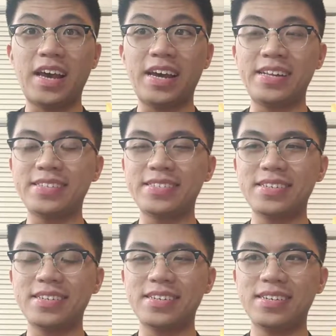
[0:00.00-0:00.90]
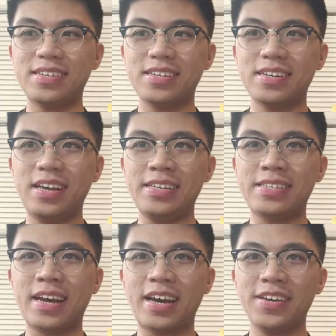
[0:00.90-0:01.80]
And it's
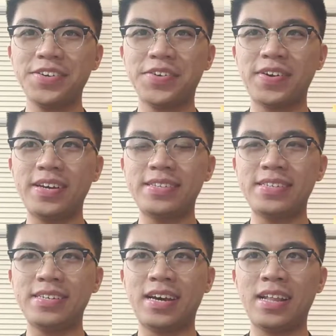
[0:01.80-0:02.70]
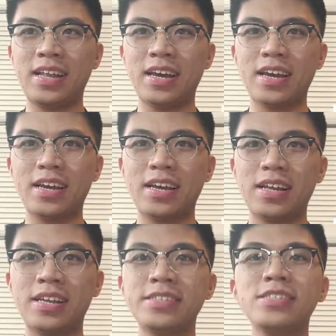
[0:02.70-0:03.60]
kind of crazy that like
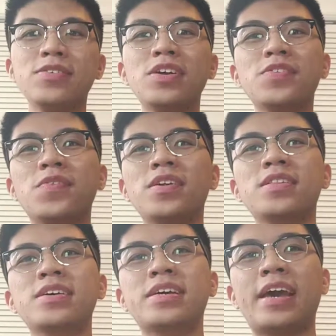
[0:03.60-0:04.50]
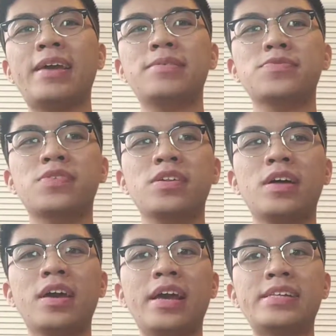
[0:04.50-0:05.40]
this is like one of the games where
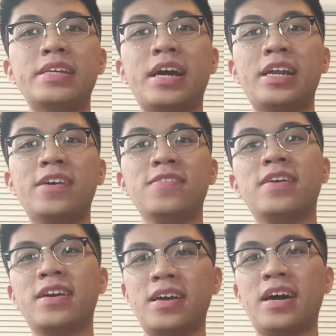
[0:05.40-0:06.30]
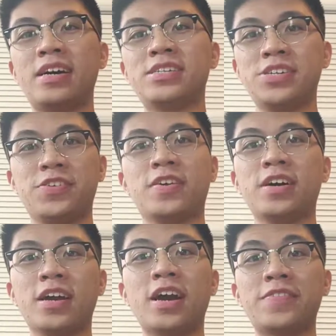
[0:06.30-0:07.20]
like it's kind of like
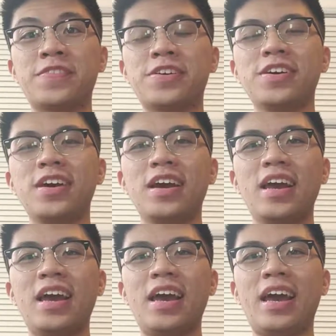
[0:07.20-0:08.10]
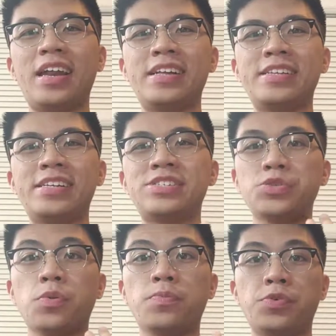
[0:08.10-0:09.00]
underground cover, and it did
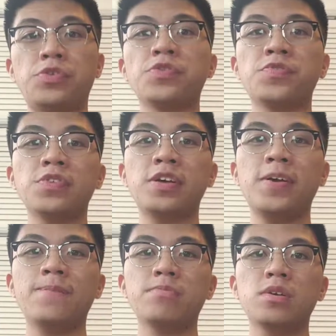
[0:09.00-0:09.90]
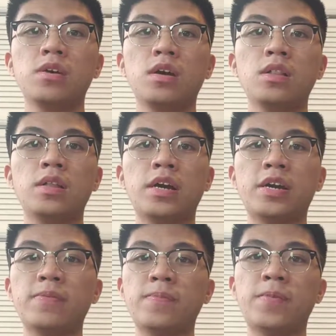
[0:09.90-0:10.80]
so beautifully,
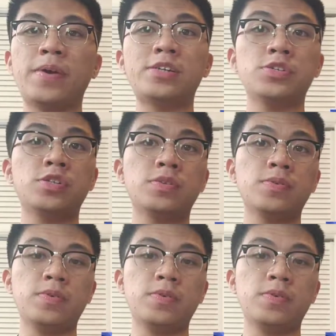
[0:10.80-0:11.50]
like compared to